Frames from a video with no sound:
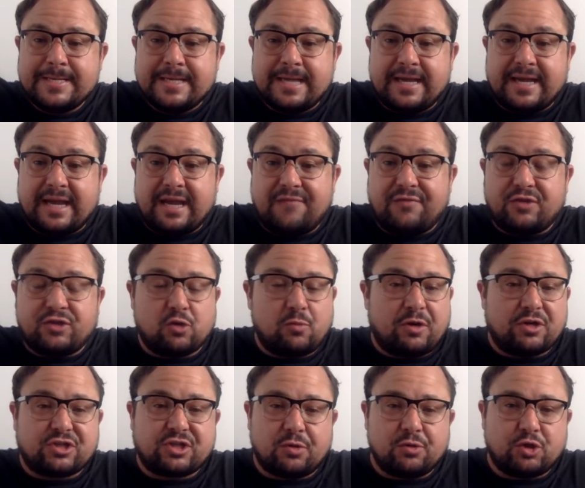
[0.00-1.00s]
again, if you saw
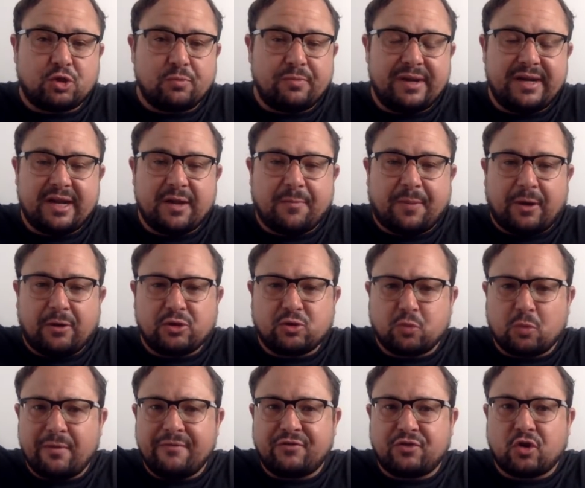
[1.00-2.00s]
my social media post,
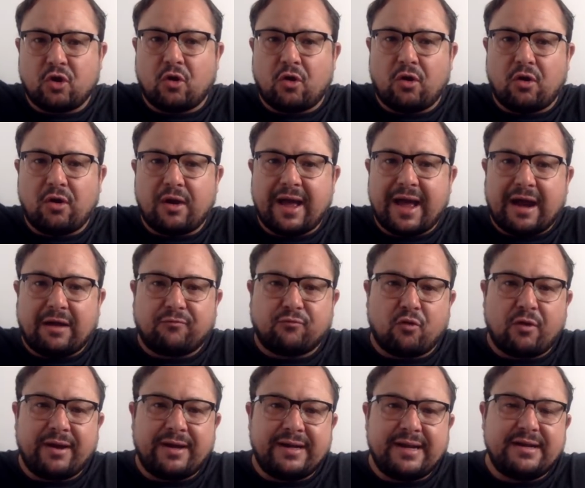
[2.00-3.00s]
what we've got out of
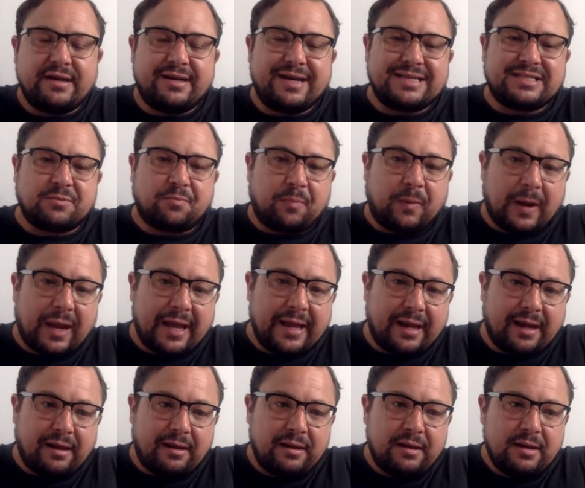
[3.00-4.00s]
Ryan Leonard as a
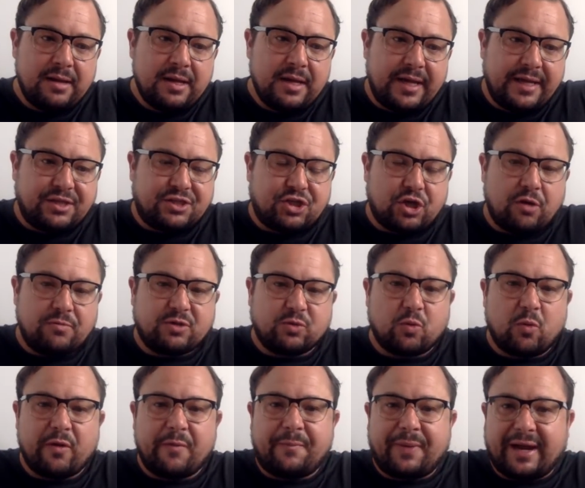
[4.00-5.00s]
player in terms of
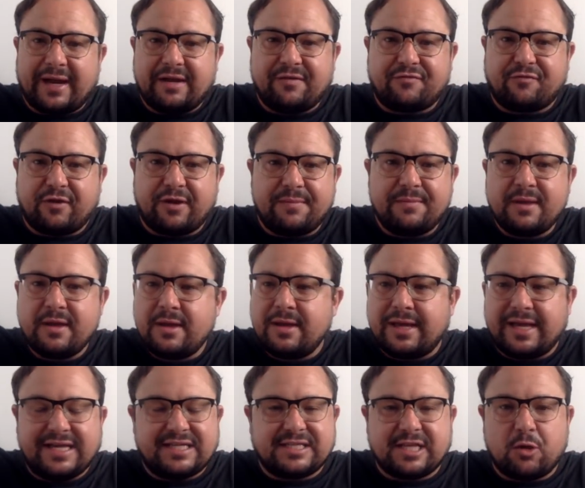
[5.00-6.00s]
what we paid for him
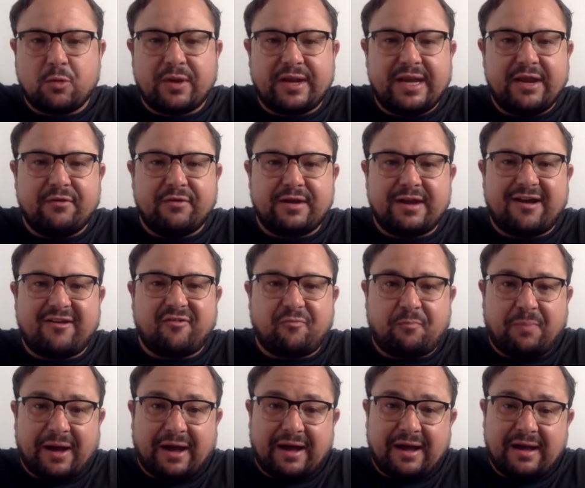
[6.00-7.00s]
is nowhere near enough.
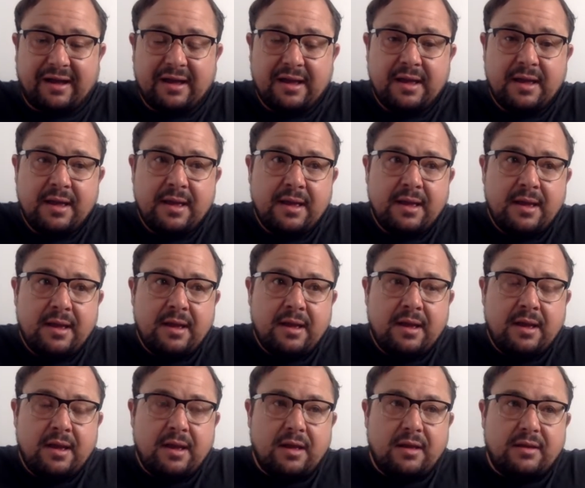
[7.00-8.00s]
But
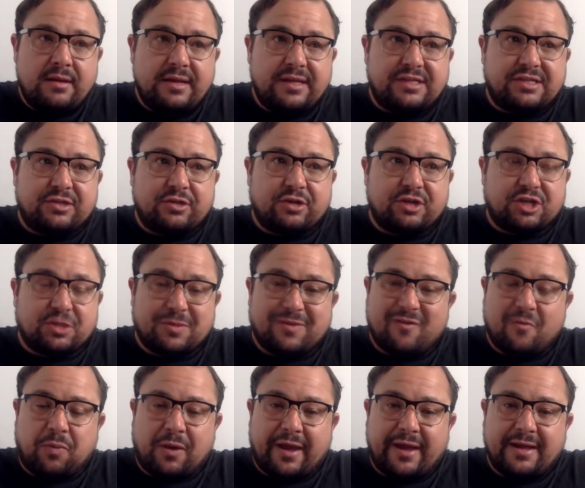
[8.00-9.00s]
let's look at some
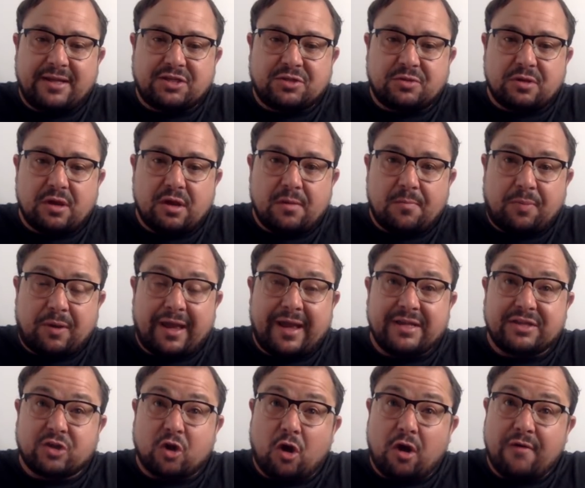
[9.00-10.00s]
other players.
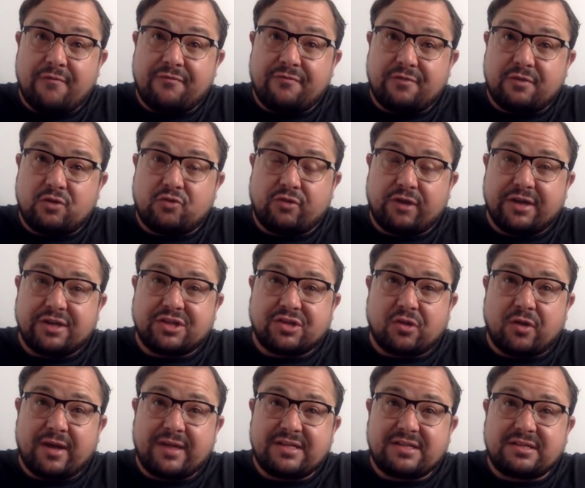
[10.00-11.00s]
Players I've
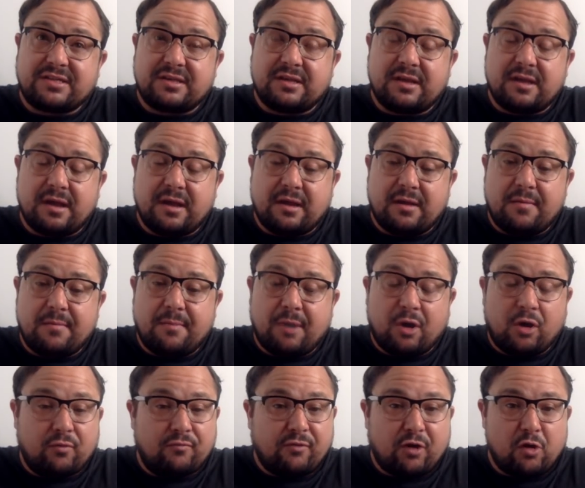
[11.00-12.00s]
criticised,
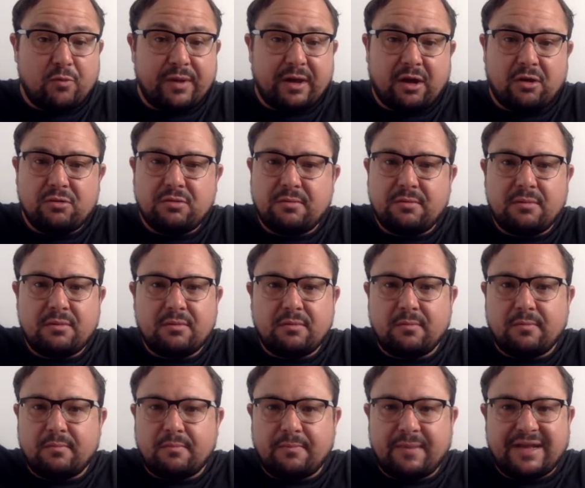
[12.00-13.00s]
Marlon Romeo,
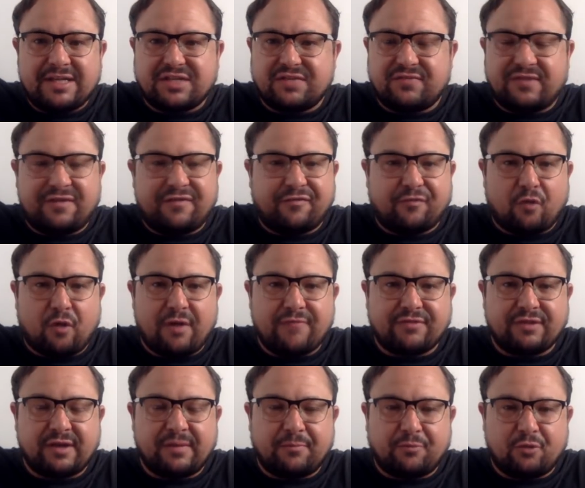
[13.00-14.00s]
massively thrived
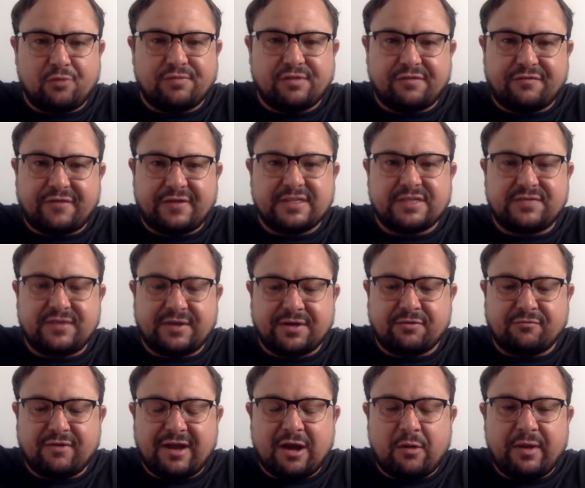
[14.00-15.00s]
and improved defensively
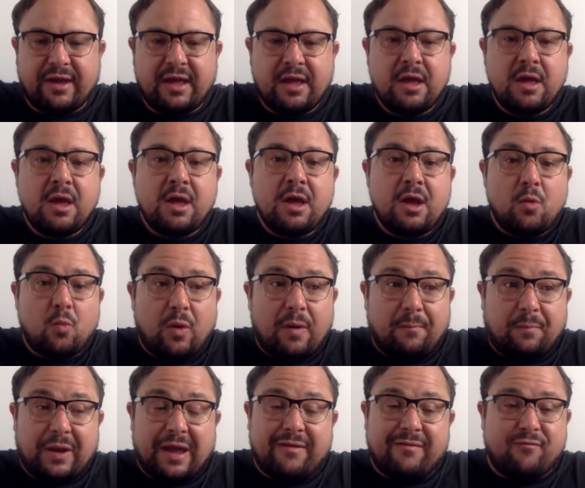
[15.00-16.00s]
under Rowett.
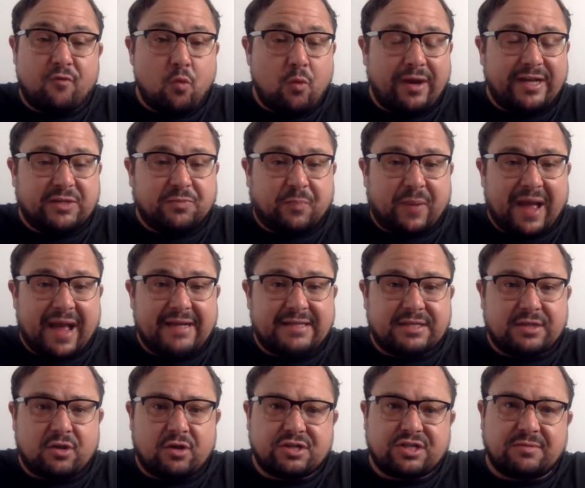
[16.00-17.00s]
One player I've always backed,
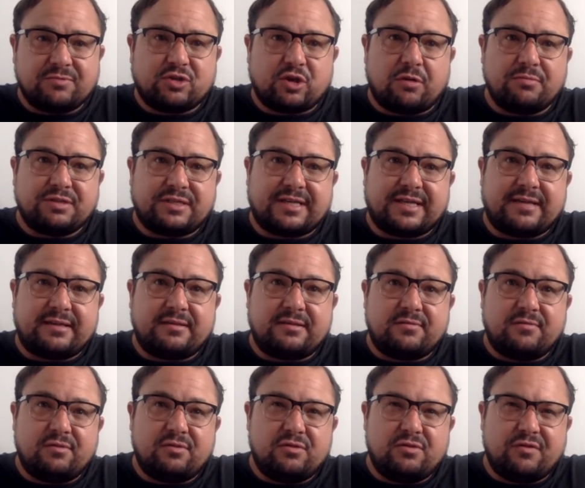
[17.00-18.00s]
and sometimes
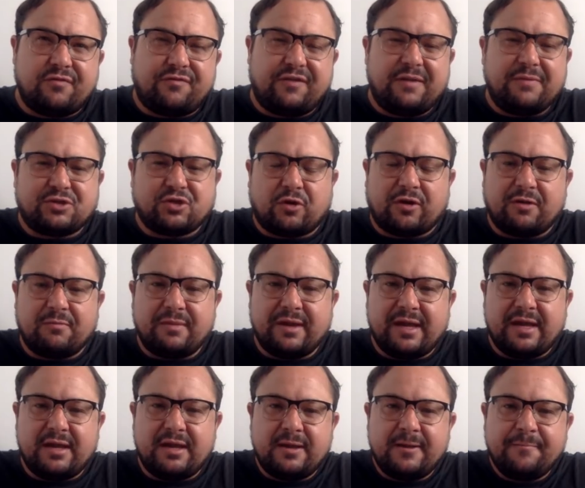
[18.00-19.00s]

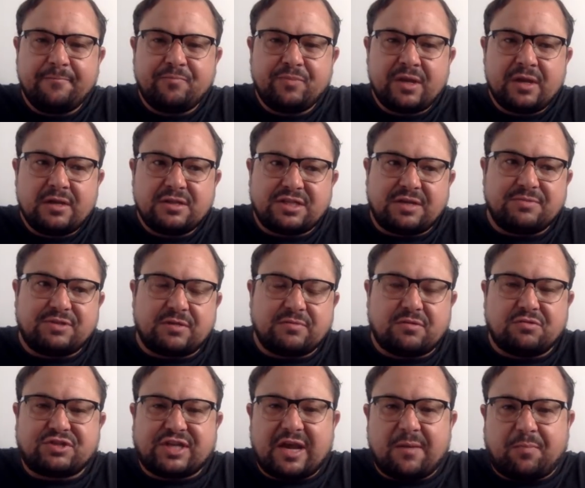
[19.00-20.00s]

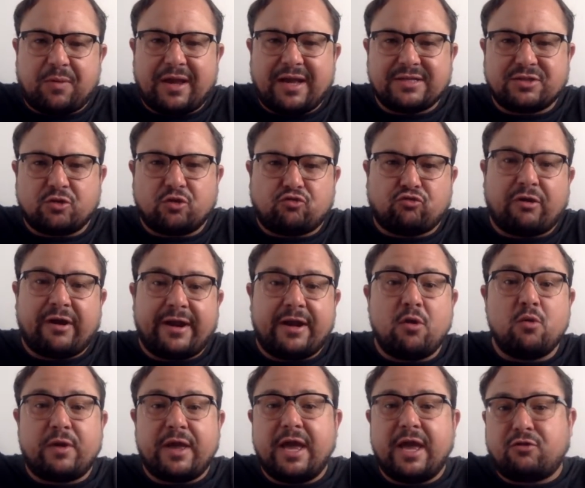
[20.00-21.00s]
I'll say a player's not great and
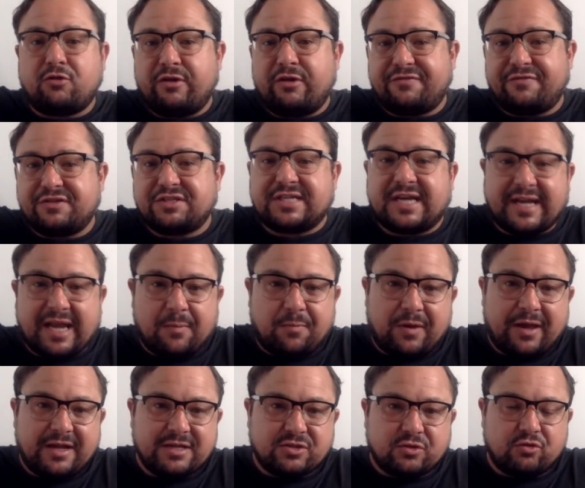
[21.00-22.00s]
I'll get a grief for saying that
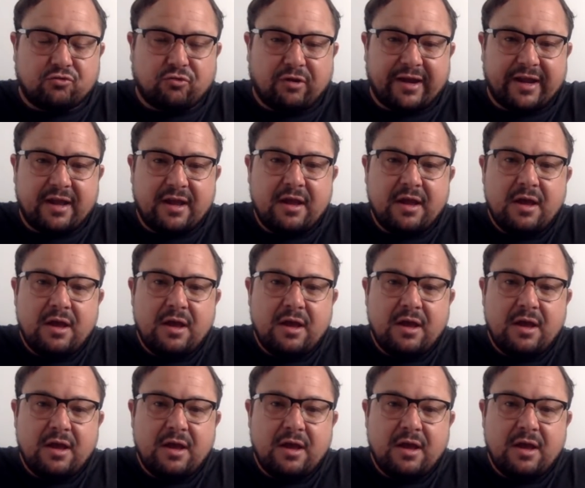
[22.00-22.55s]
player's not great.